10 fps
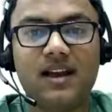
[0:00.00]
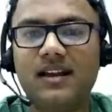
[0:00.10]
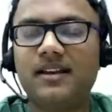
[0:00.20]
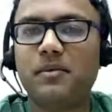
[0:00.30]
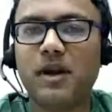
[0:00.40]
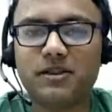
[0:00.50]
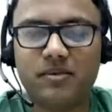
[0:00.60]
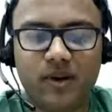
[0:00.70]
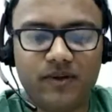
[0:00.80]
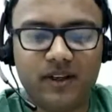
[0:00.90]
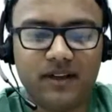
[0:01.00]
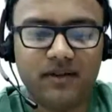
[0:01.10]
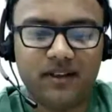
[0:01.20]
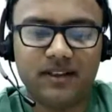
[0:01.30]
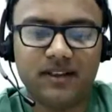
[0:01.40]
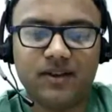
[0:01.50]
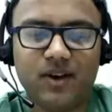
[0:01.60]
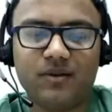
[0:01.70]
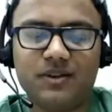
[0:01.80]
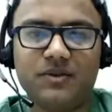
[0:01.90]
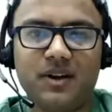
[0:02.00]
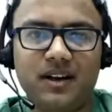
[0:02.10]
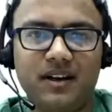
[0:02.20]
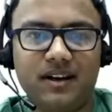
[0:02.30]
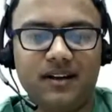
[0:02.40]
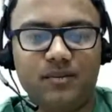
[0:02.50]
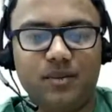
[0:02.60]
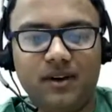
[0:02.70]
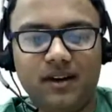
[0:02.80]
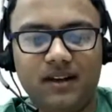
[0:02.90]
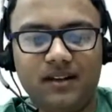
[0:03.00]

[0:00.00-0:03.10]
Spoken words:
reminds me of the diversity talk which we attended in Berlin